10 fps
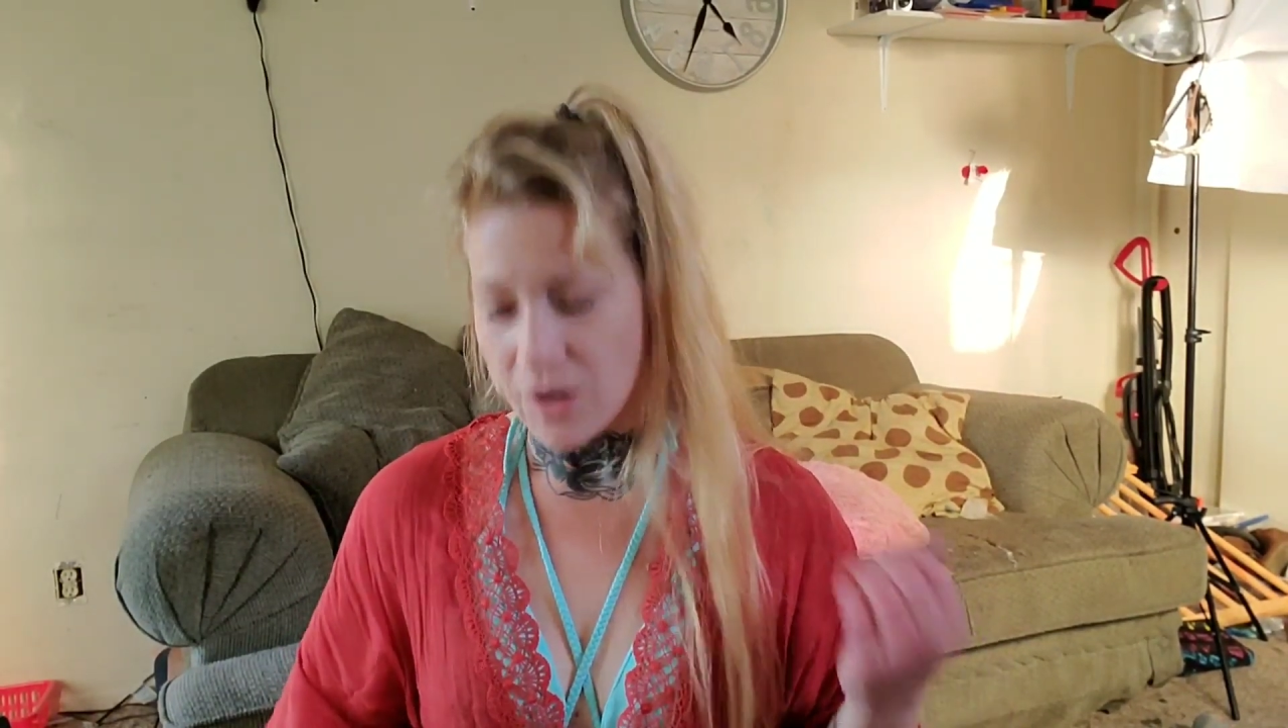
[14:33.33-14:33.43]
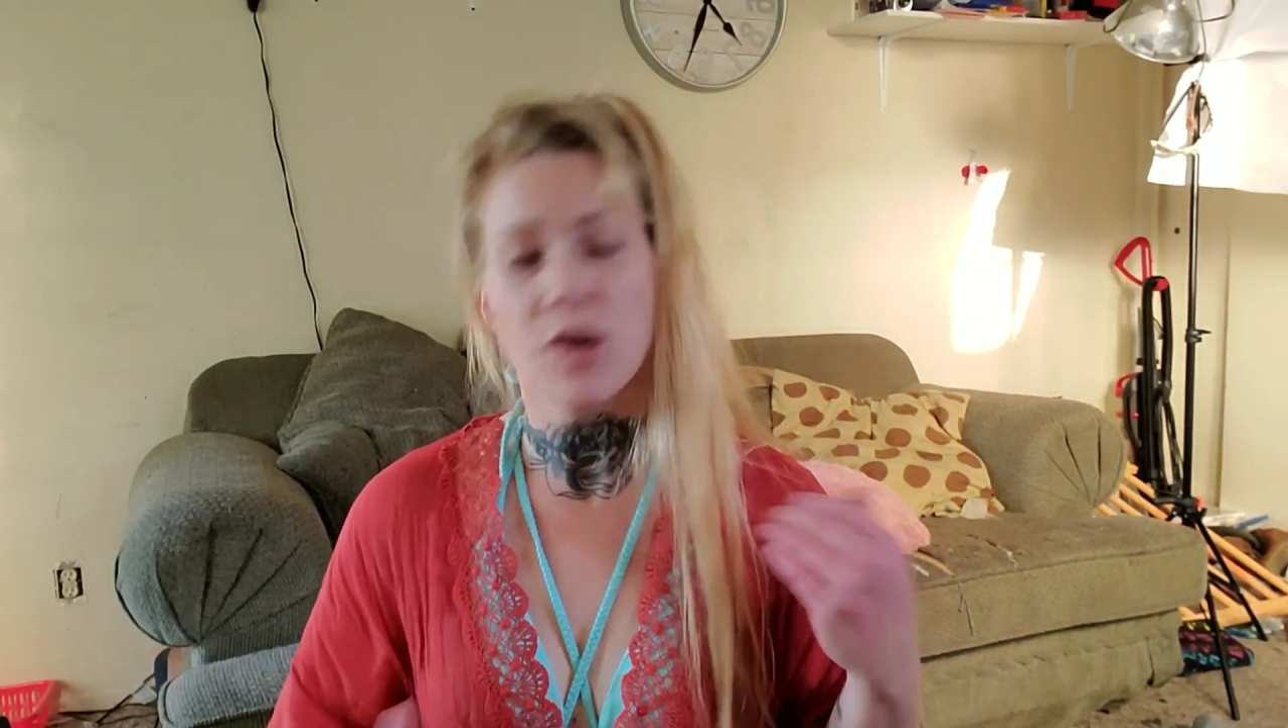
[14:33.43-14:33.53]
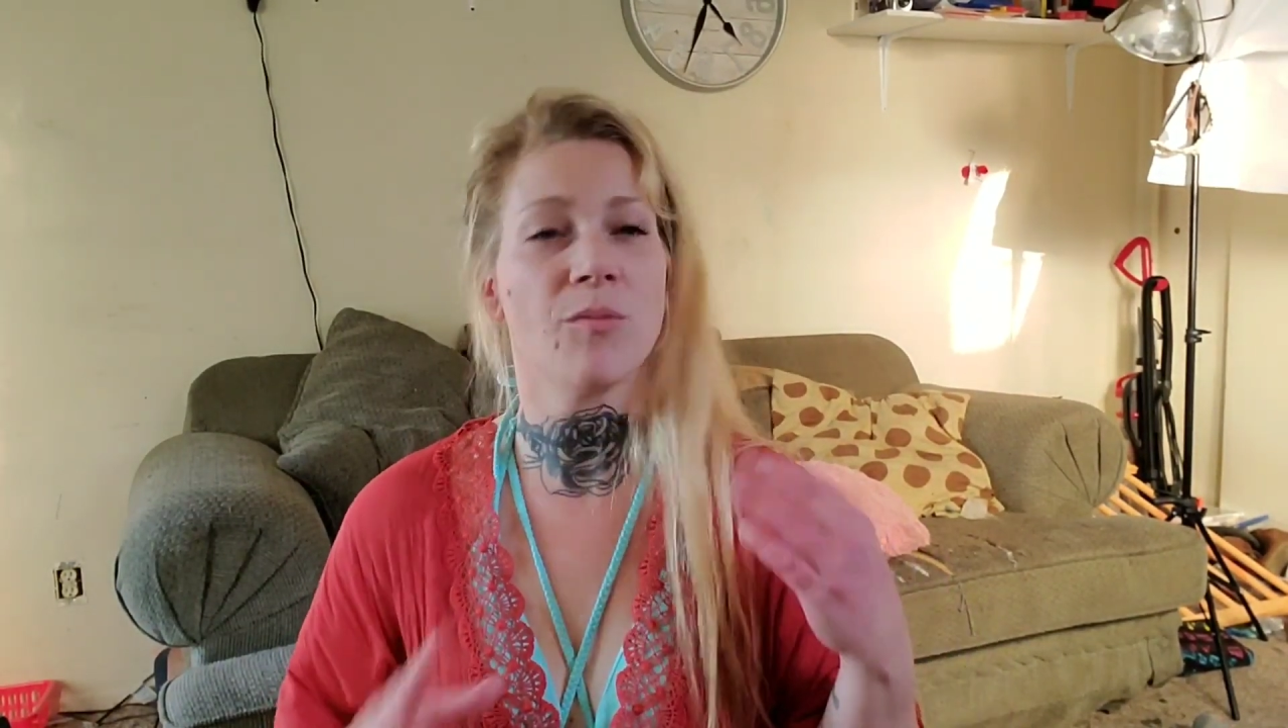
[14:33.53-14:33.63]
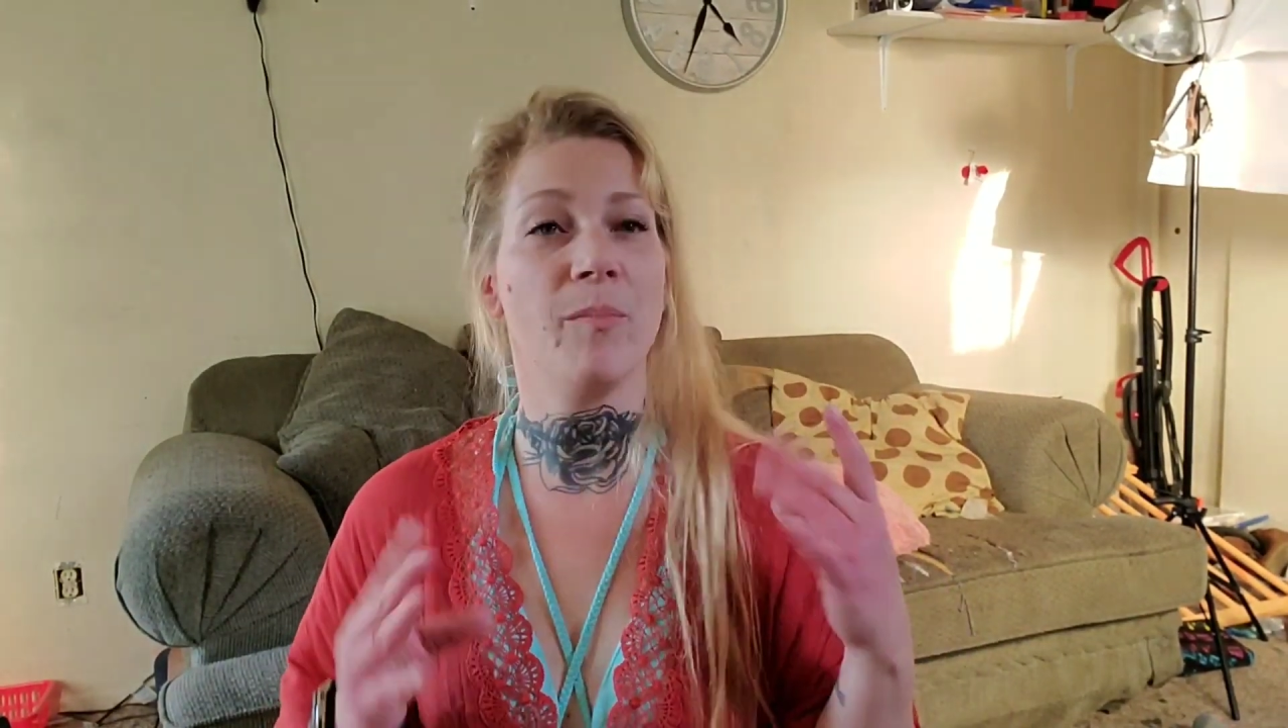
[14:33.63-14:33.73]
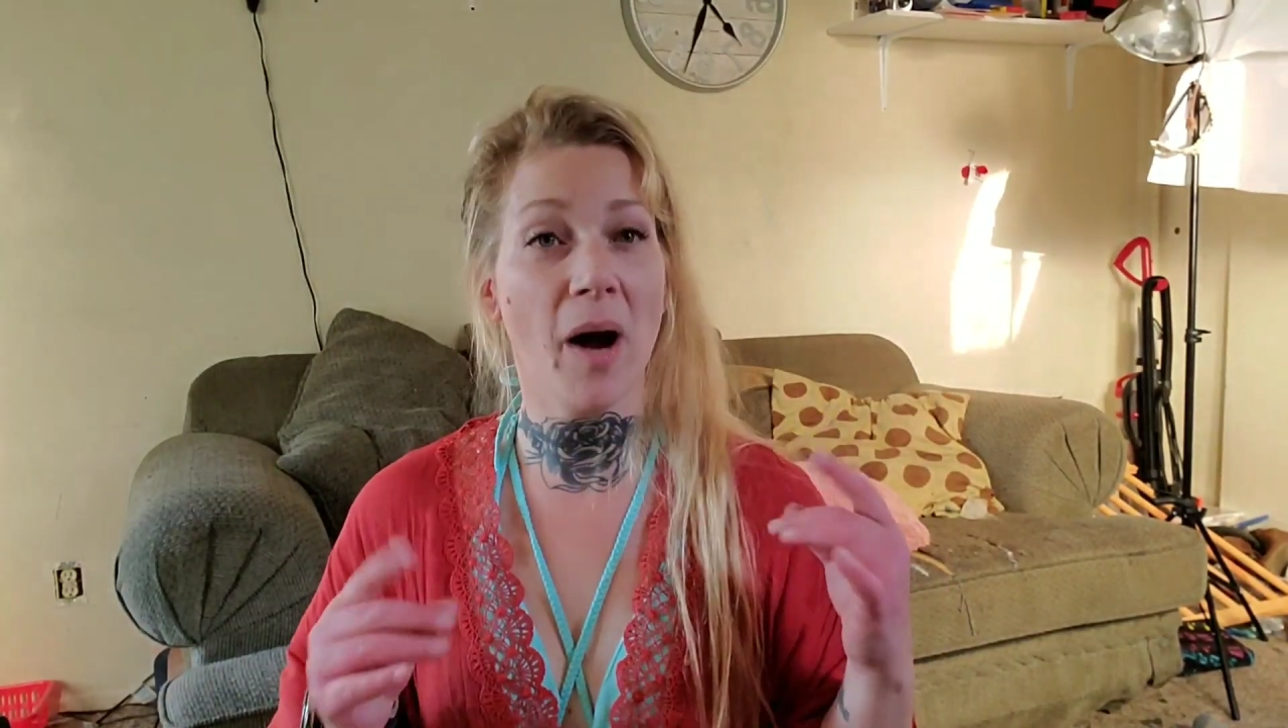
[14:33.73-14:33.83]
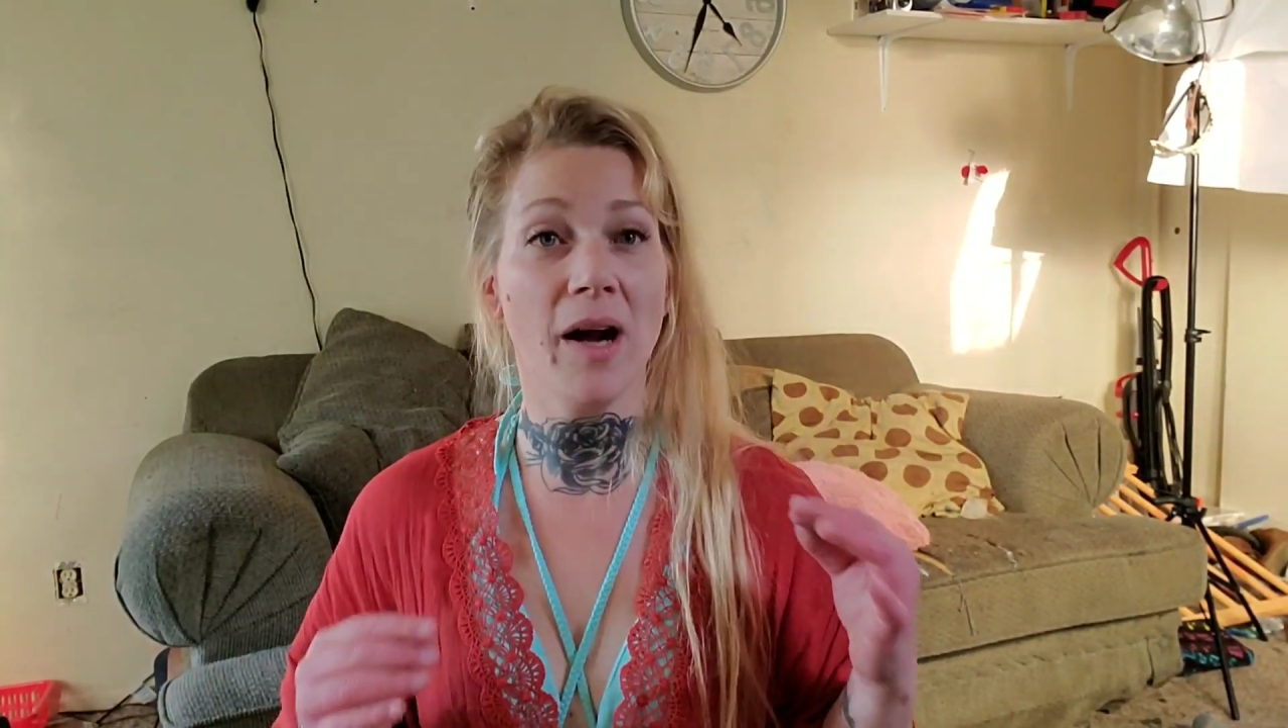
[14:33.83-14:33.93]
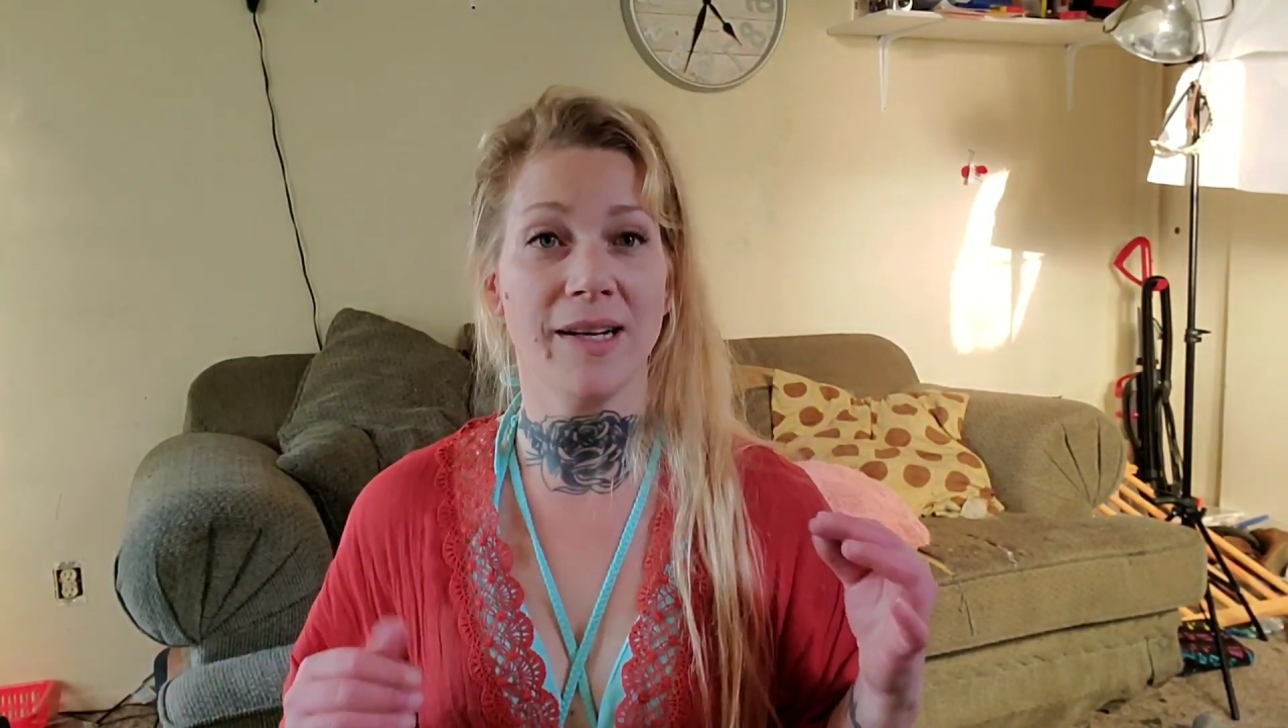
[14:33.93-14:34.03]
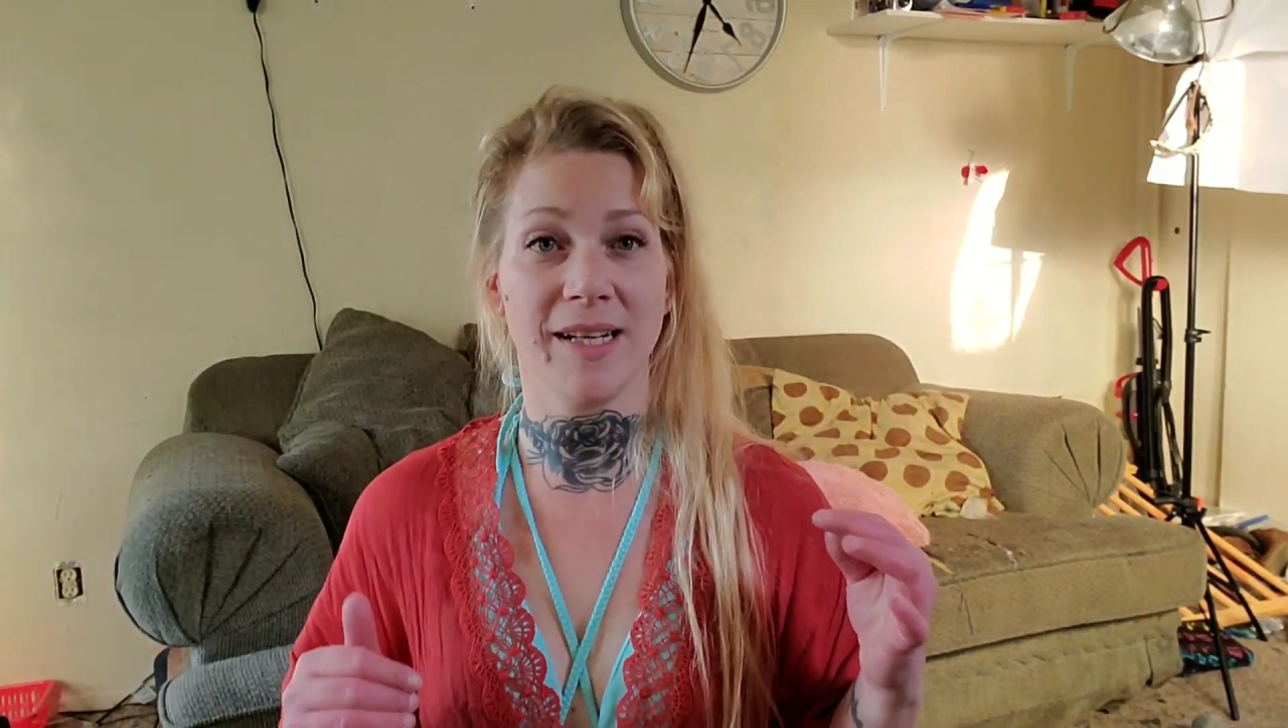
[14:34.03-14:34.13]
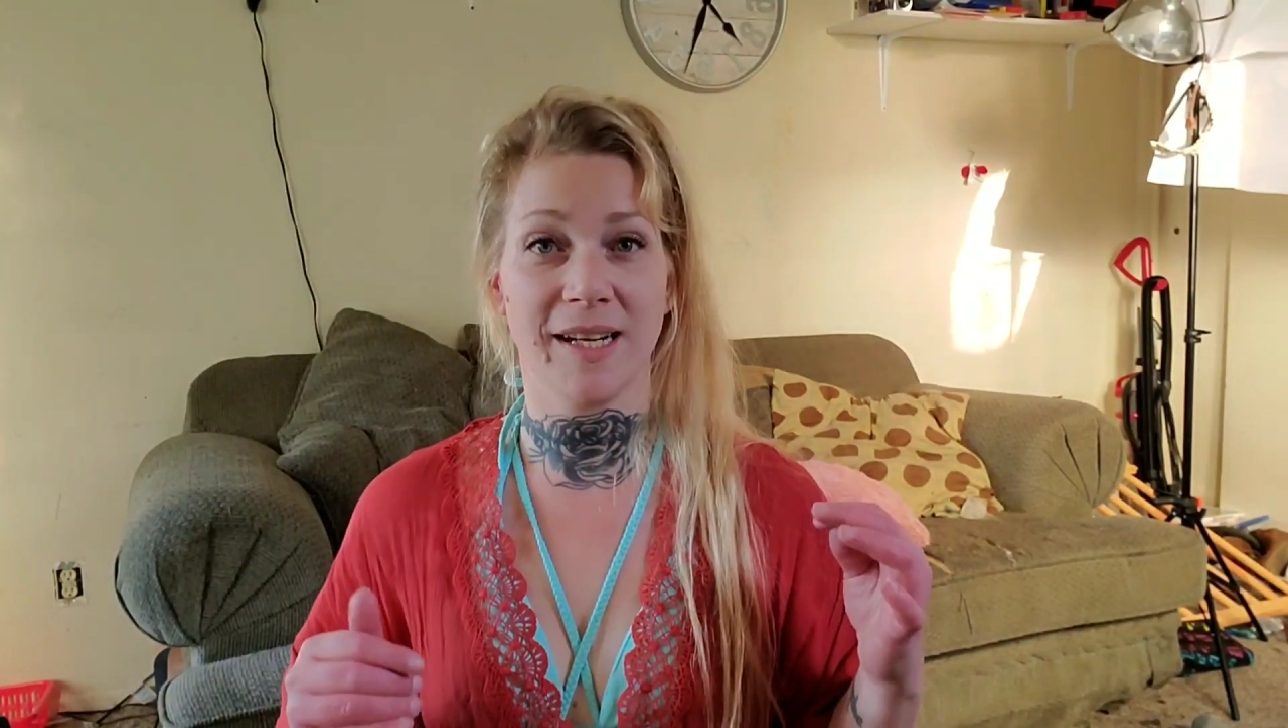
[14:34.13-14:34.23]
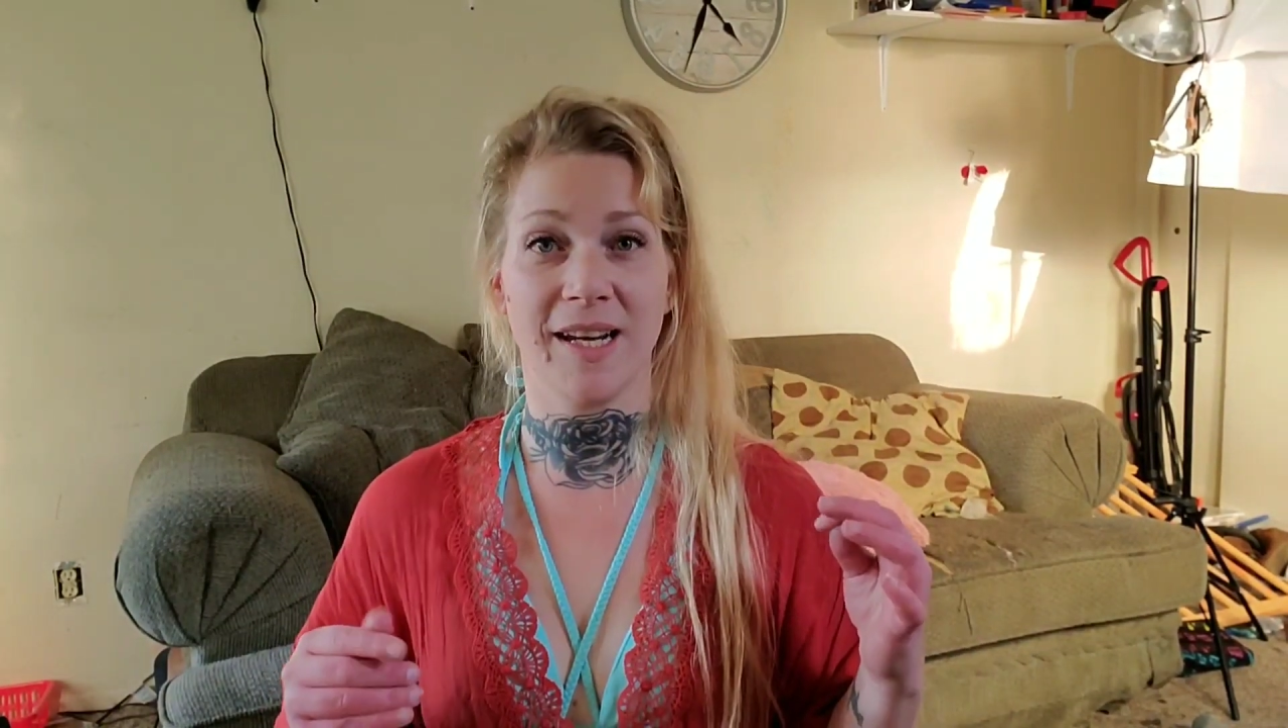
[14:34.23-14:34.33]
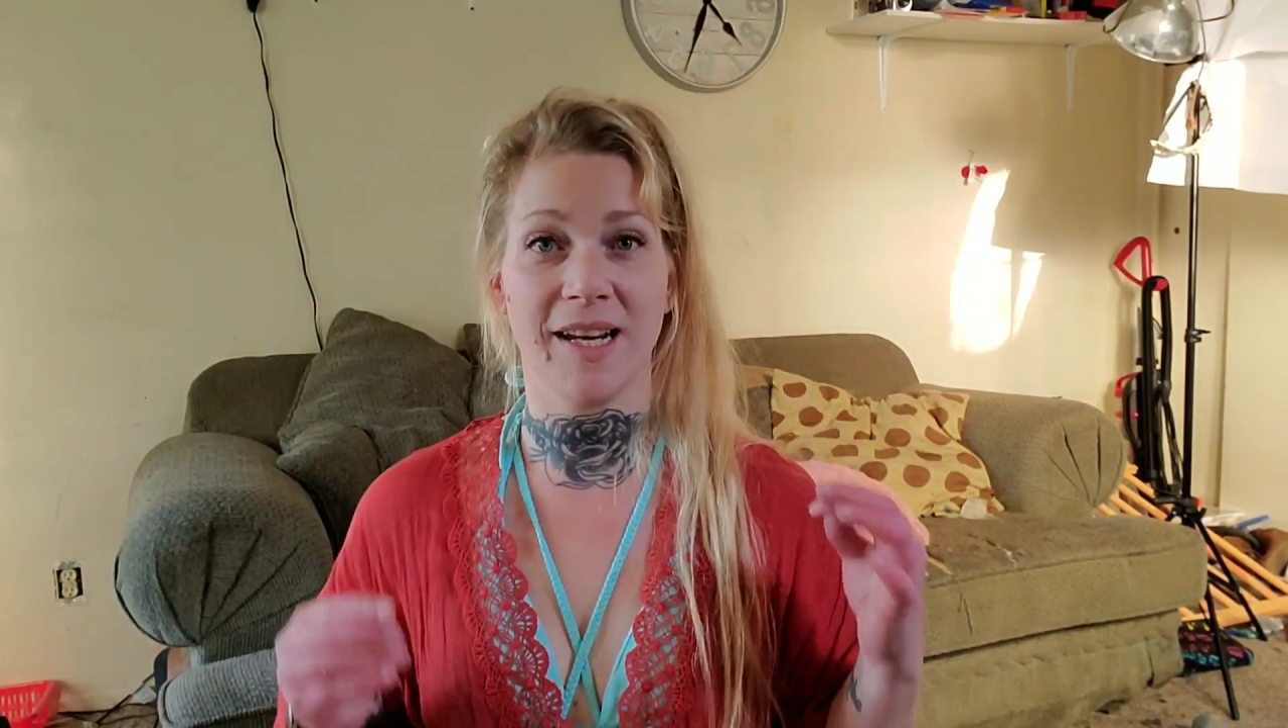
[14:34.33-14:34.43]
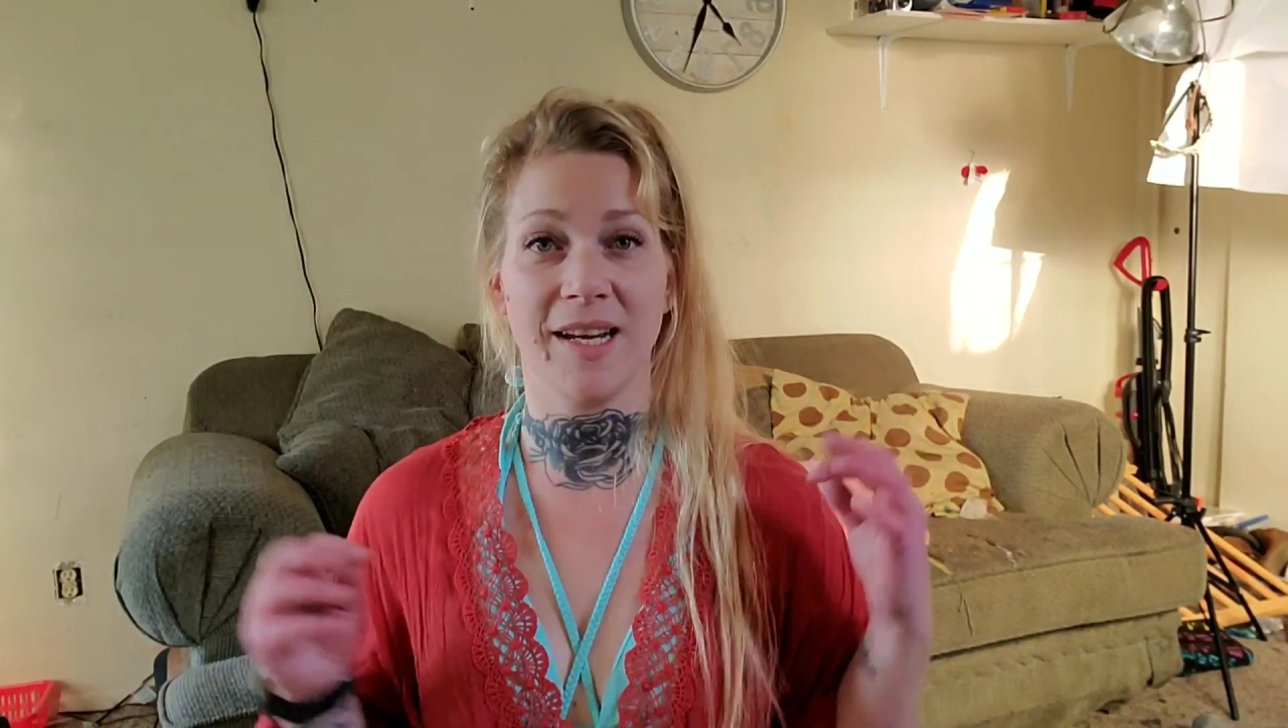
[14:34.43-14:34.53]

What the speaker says: your body